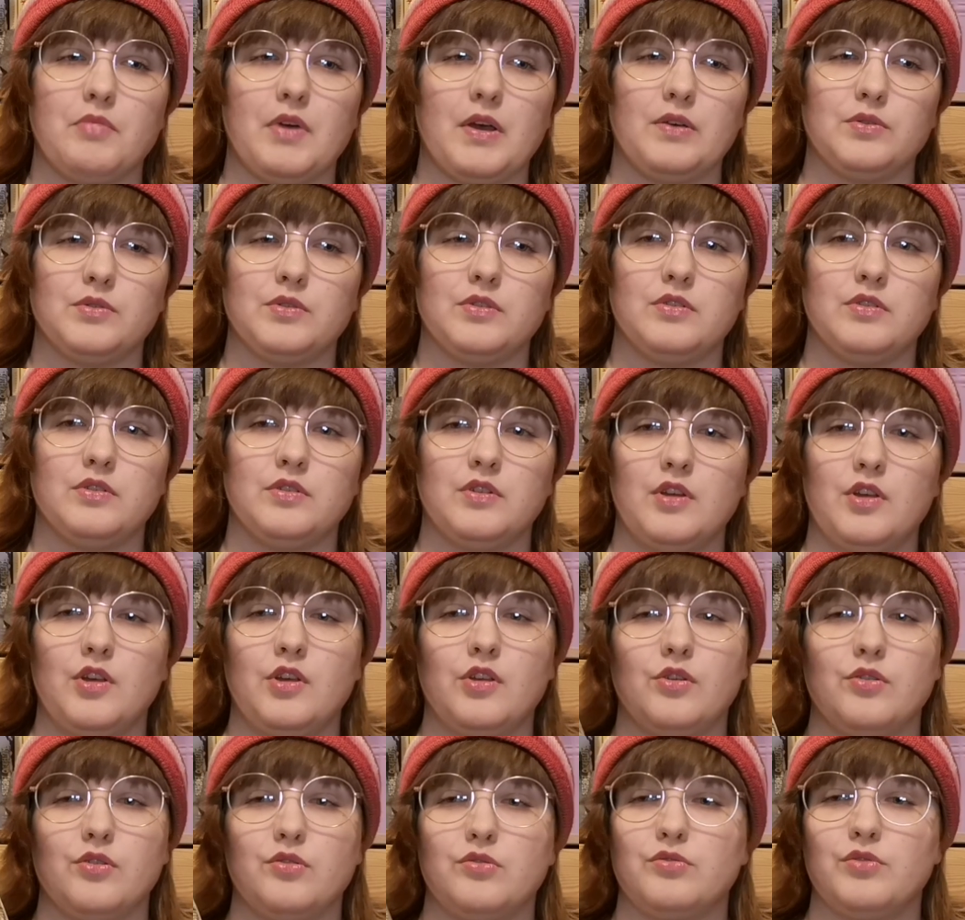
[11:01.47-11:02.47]
about
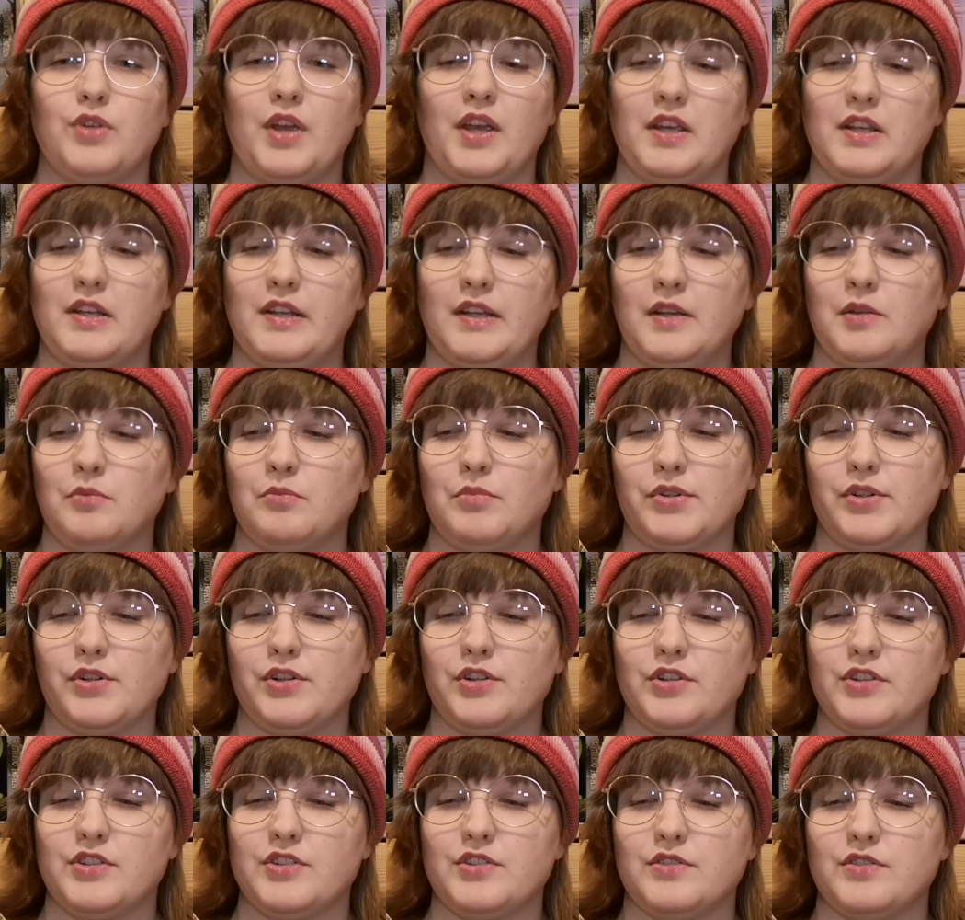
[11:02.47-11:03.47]
creating,
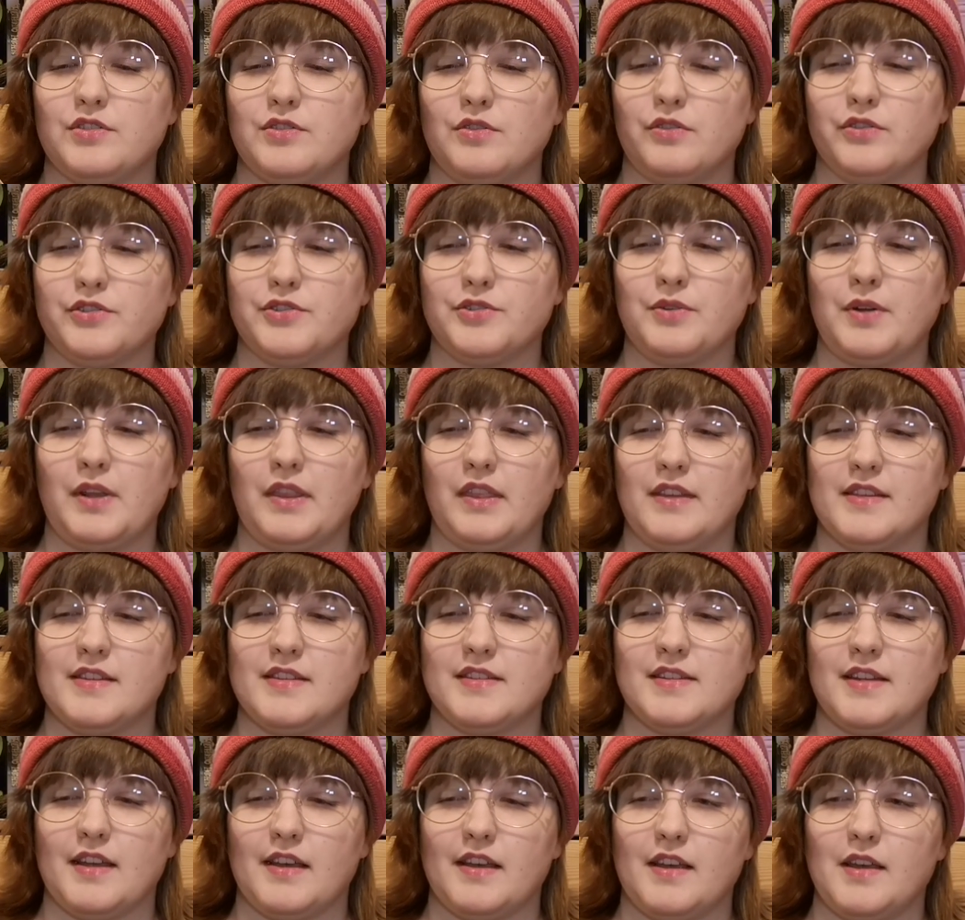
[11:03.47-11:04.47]
because also at
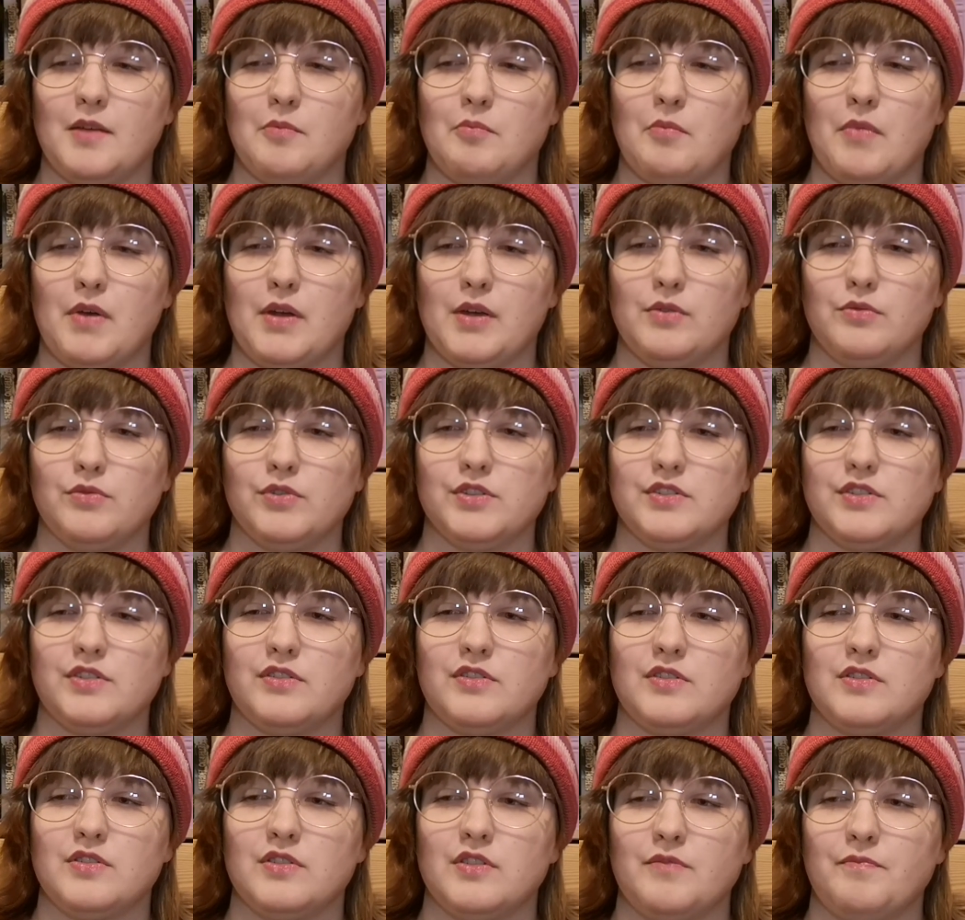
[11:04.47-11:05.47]
this time I
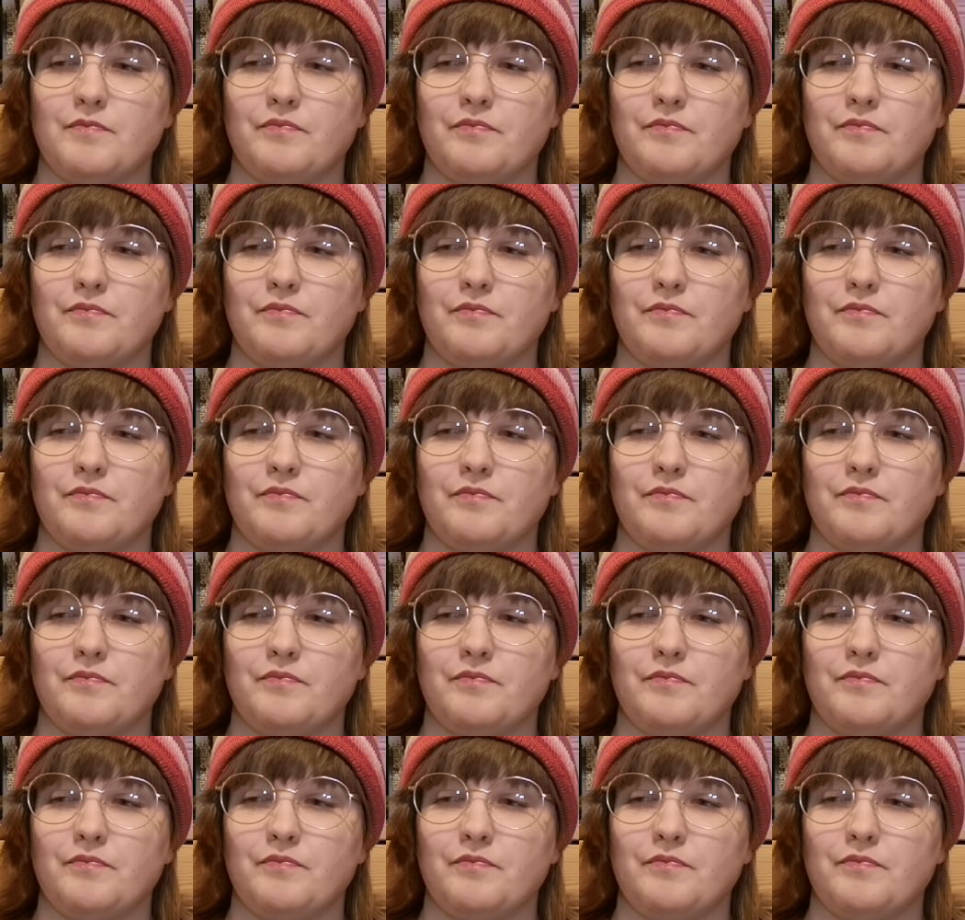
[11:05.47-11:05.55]
was